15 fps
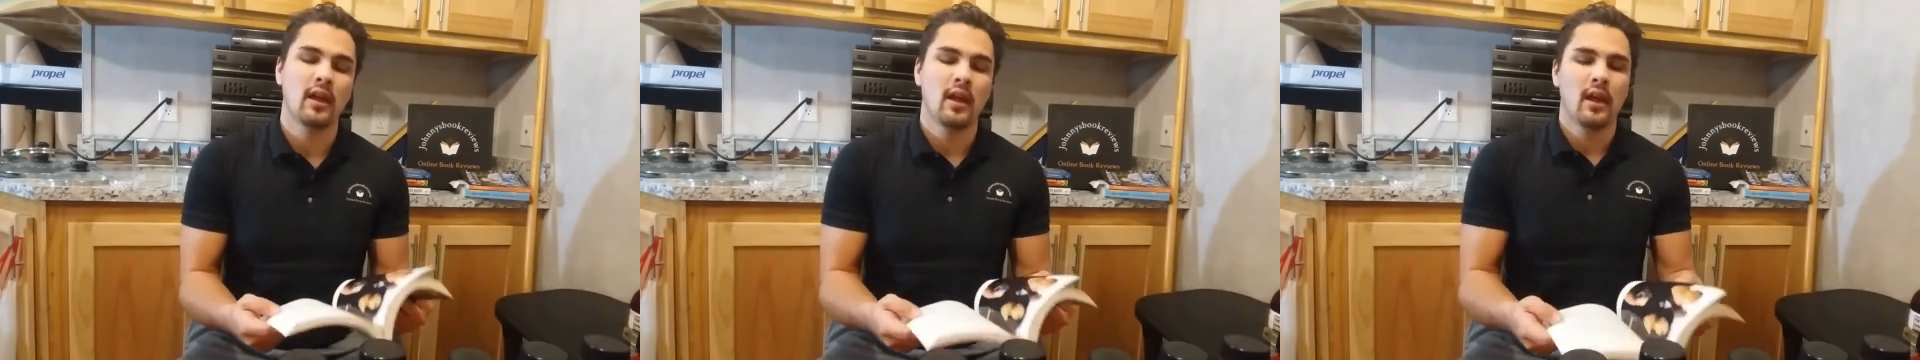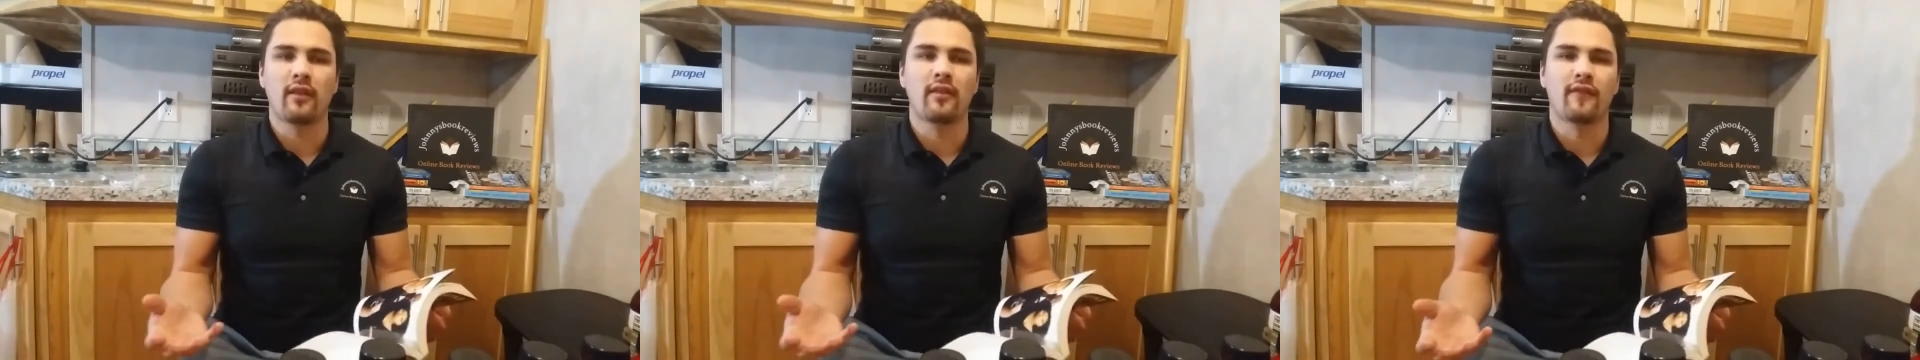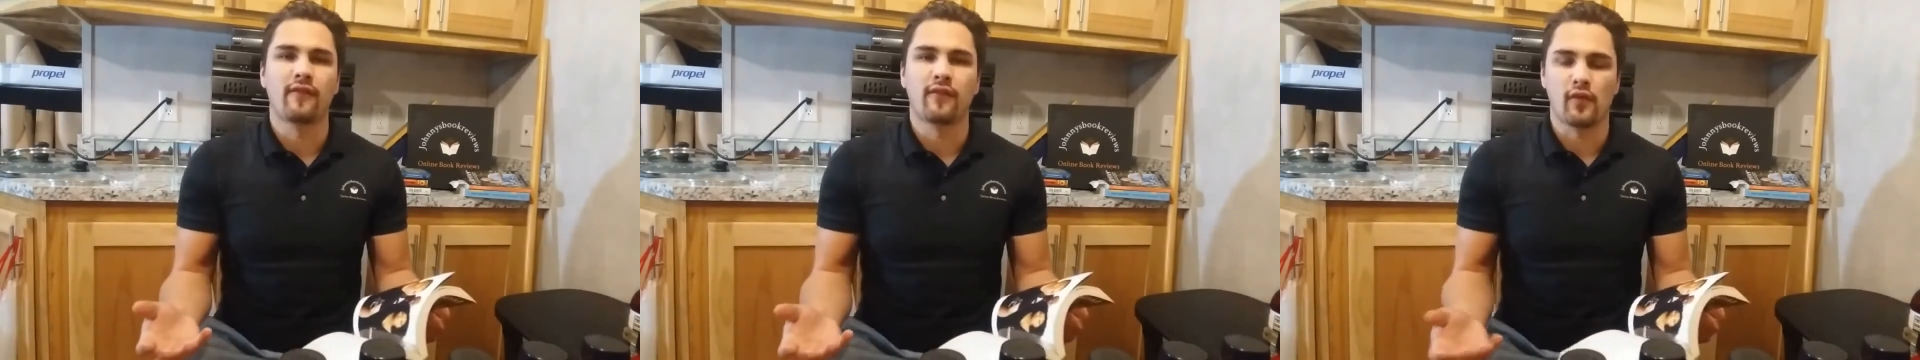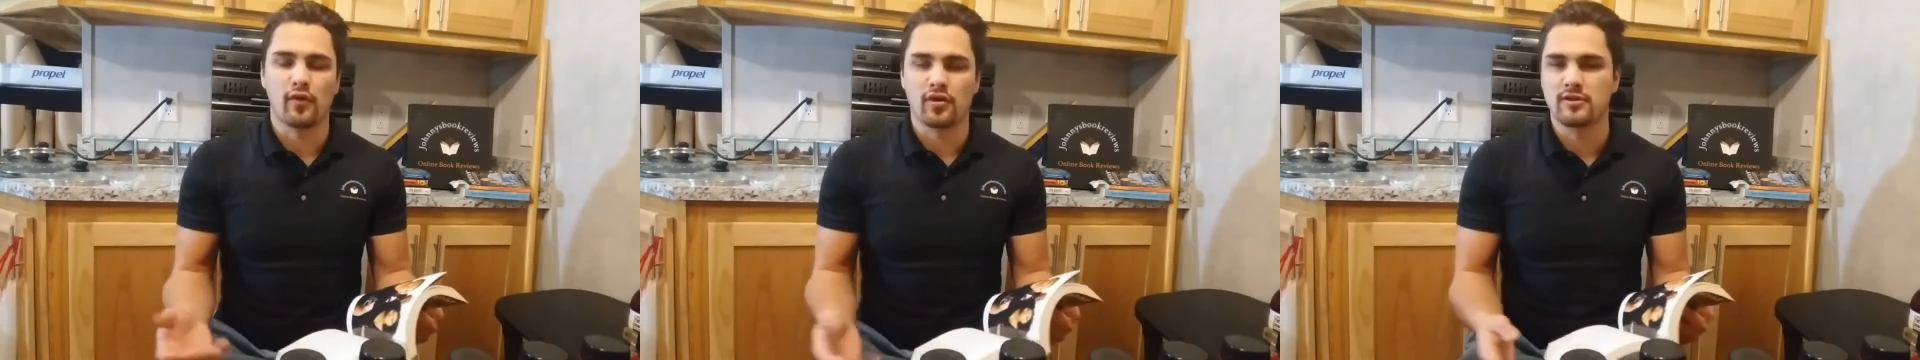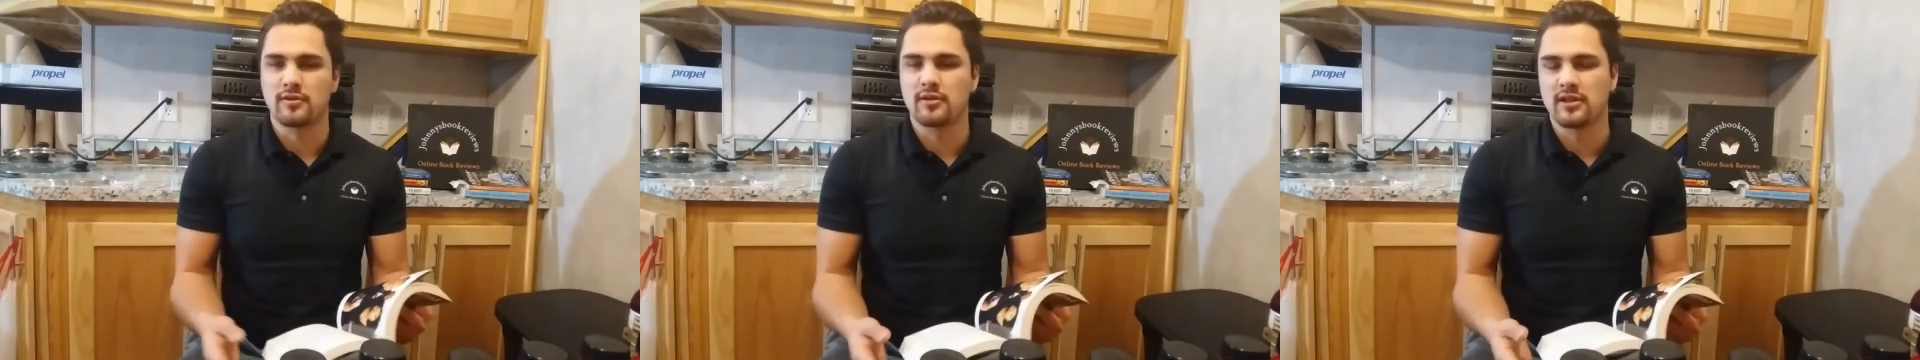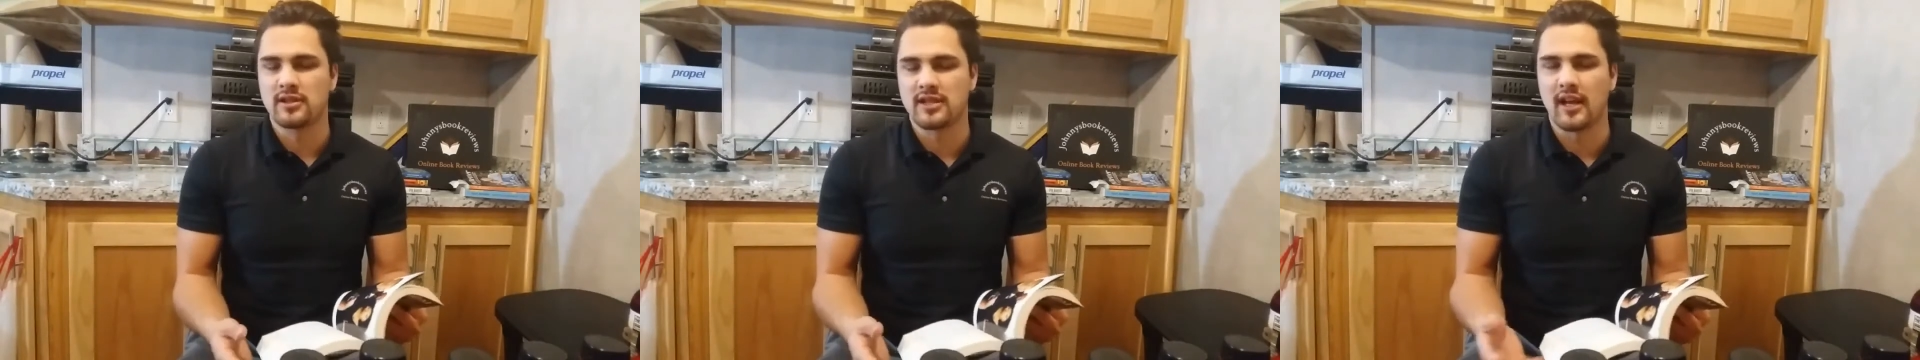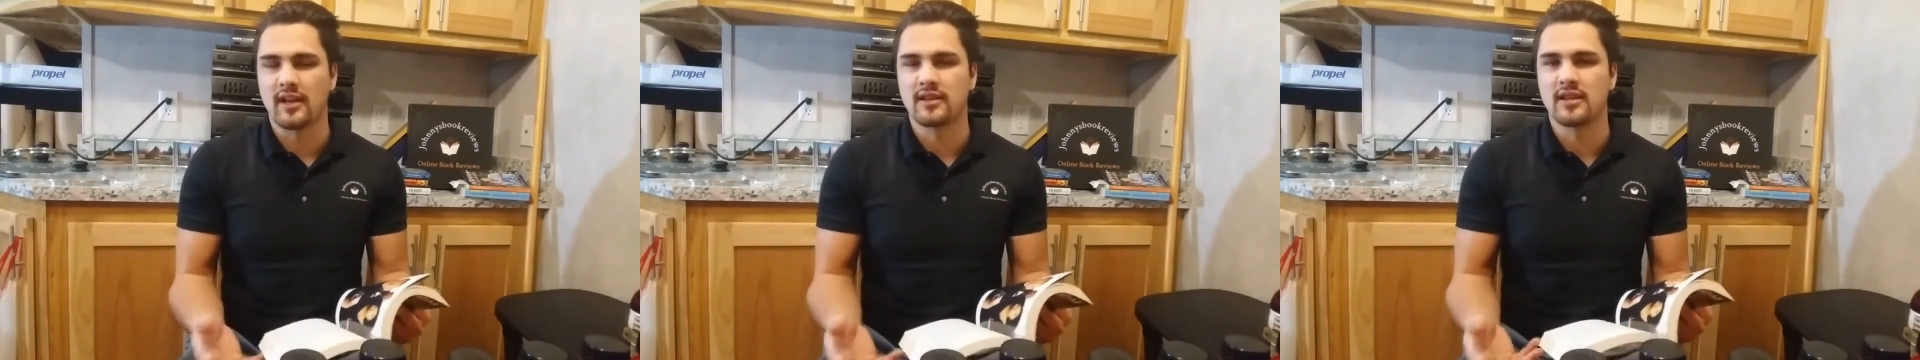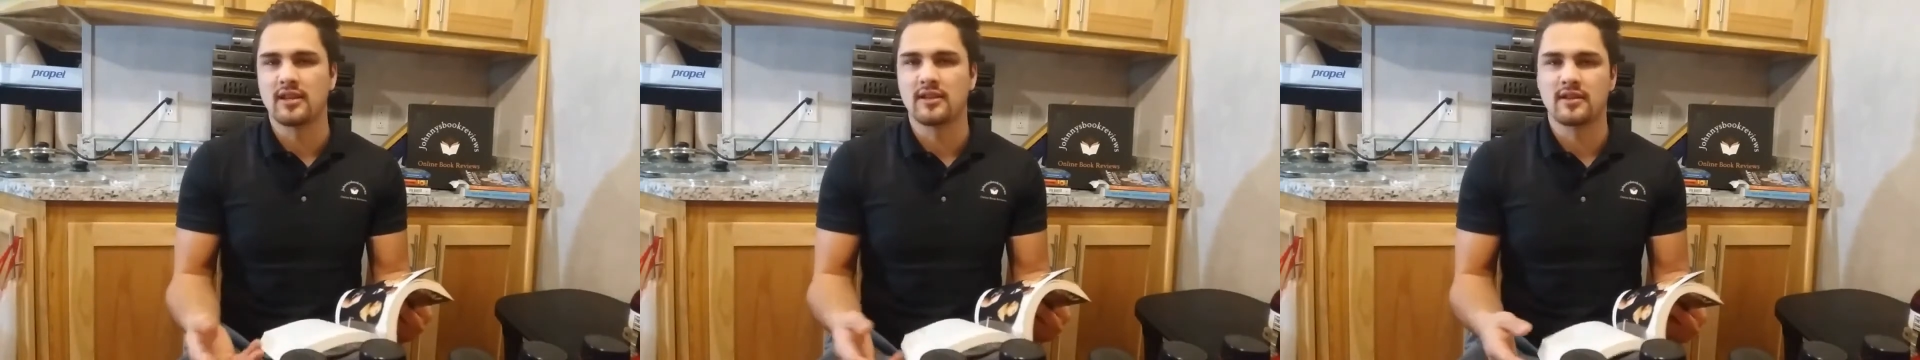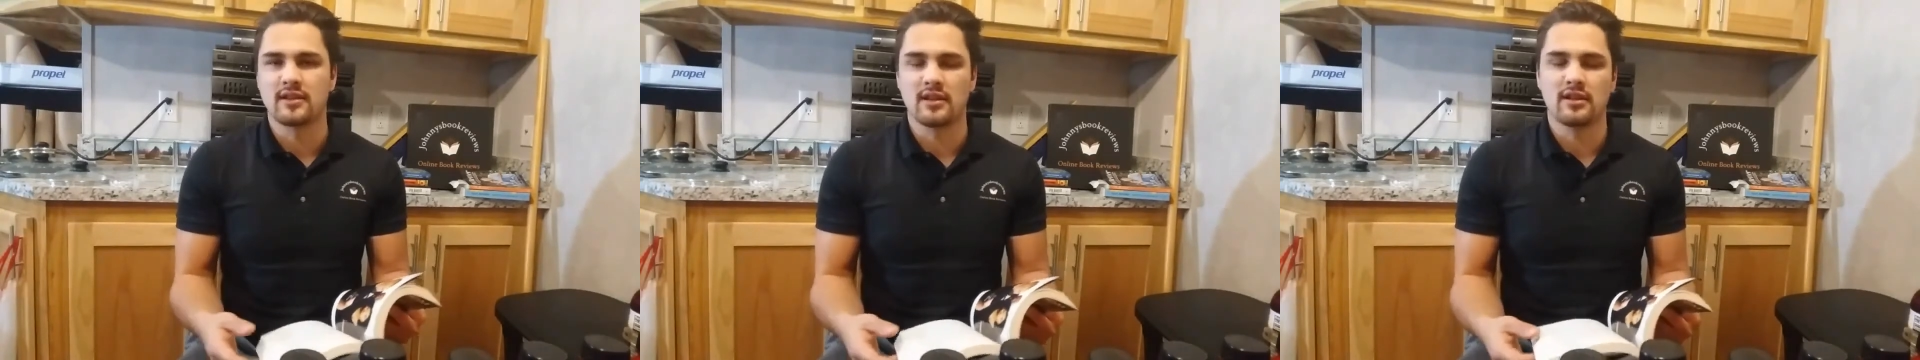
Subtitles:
I read the first sentence